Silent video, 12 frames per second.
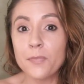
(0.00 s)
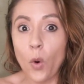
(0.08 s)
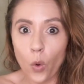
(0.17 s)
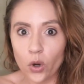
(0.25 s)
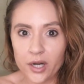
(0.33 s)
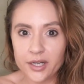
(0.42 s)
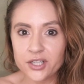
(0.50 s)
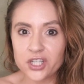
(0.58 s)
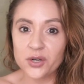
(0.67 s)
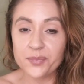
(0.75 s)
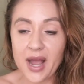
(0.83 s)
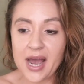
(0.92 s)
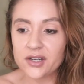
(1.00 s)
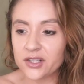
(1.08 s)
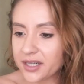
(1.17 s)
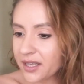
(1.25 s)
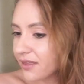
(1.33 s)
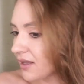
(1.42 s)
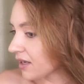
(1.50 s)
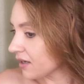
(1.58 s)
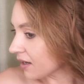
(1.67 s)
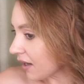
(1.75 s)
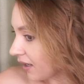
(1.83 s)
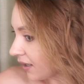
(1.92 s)
orange or bad or anything.
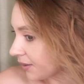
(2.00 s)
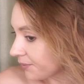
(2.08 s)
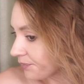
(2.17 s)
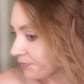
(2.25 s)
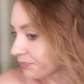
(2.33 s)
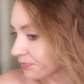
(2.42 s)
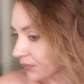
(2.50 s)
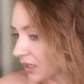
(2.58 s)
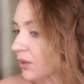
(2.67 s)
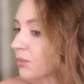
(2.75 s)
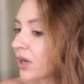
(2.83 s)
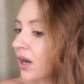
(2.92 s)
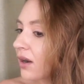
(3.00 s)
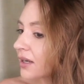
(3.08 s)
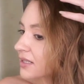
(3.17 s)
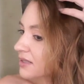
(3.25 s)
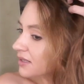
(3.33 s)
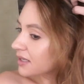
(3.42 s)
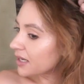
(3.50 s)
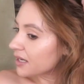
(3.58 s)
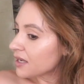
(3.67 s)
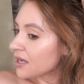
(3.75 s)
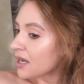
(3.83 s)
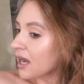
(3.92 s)
But honestly,
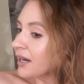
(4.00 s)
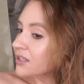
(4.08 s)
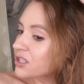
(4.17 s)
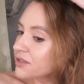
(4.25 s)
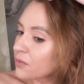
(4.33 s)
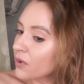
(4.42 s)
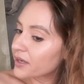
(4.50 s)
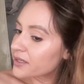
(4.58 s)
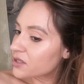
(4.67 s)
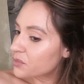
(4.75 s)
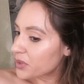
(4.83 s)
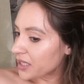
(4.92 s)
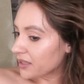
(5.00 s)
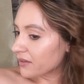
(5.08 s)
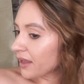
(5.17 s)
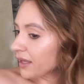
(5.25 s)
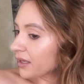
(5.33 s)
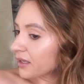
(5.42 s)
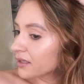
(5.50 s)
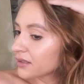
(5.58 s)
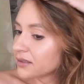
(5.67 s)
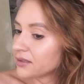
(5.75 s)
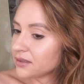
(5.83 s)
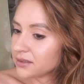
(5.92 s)
I just want it to be like
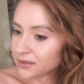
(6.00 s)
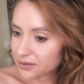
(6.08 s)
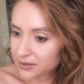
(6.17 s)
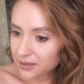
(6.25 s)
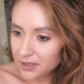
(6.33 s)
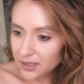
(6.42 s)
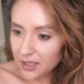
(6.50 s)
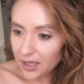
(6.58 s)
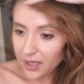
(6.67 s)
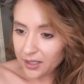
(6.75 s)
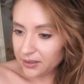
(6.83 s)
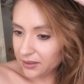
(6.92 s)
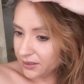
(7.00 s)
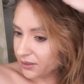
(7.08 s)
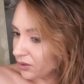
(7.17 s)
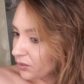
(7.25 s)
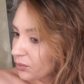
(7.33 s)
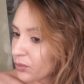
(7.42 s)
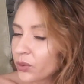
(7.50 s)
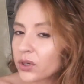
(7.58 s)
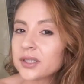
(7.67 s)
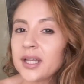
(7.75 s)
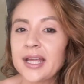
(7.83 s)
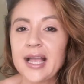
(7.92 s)
a little
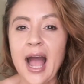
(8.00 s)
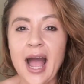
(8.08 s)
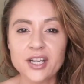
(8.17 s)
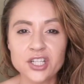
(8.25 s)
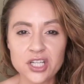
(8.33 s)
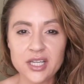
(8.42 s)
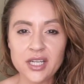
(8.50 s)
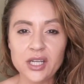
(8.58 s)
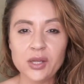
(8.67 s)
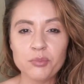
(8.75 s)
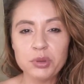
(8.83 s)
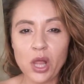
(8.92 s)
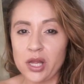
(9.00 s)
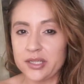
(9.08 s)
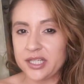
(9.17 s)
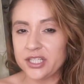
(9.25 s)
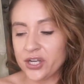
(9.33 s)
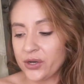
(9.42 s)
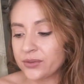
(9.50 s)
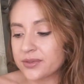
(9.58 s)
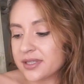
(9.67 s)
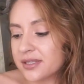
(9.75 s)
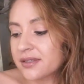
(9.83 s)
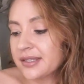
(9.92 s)
more like ashy blondie
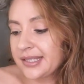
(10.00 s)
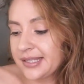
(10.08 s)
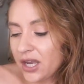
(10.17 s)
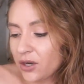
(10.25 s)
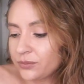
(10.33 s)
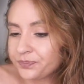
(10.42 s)
tones. So